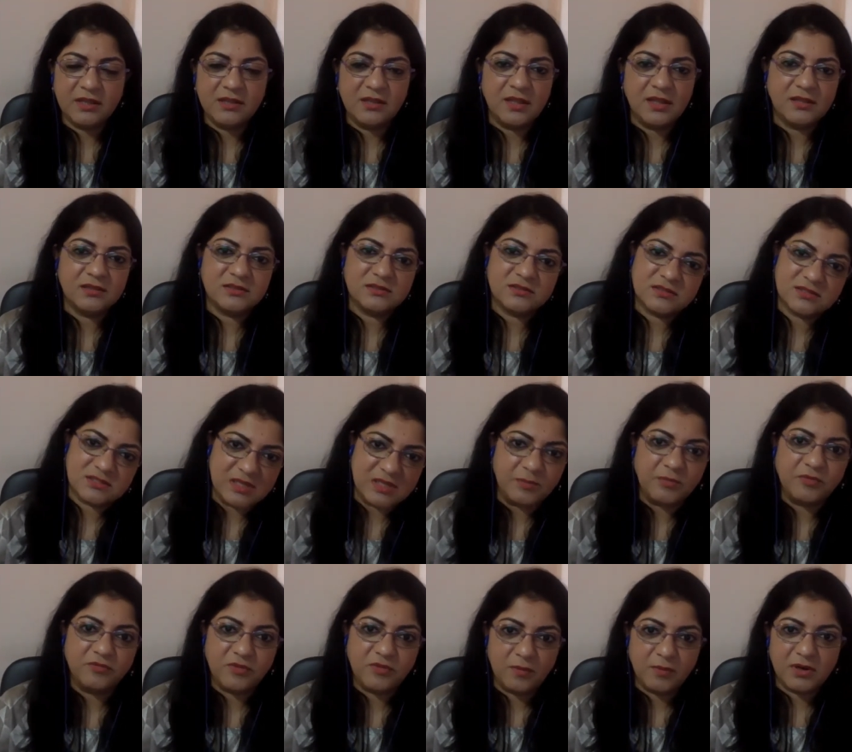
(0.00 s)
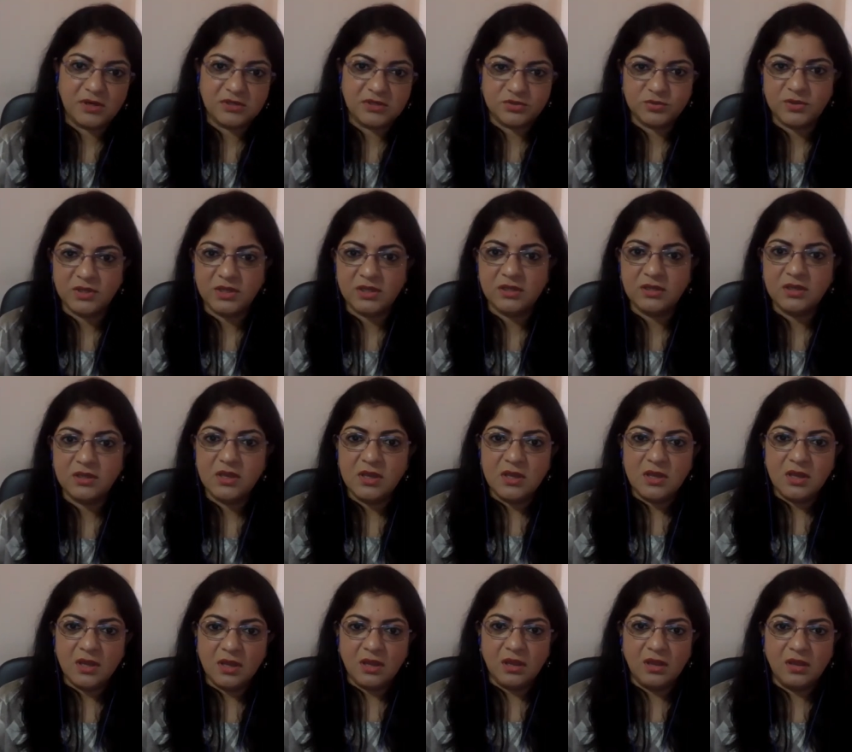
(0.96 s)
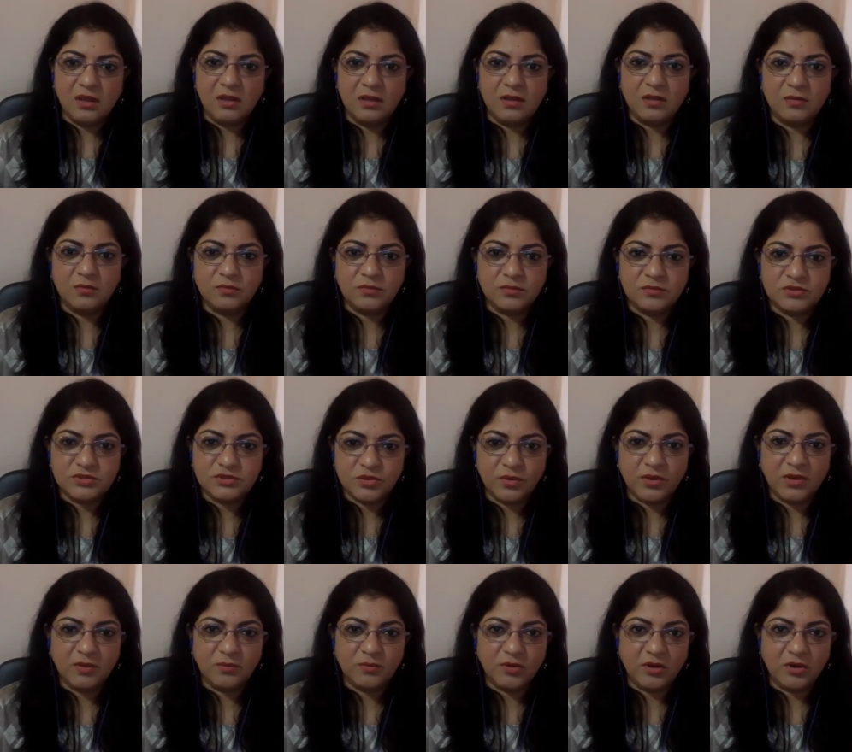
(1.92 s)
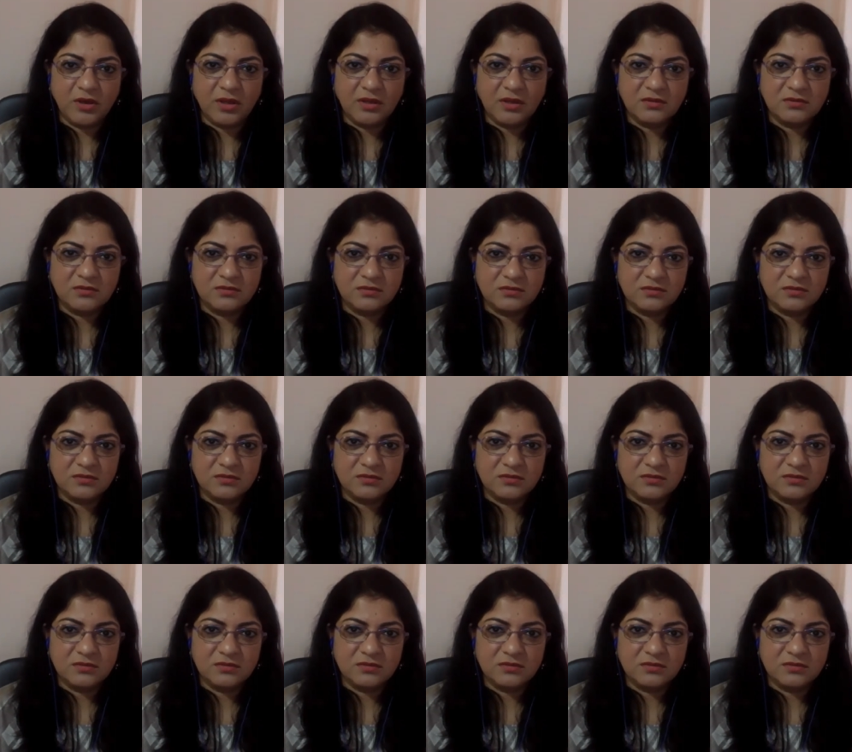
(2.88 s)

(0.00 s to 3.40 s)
And then some of them are doing during product, right?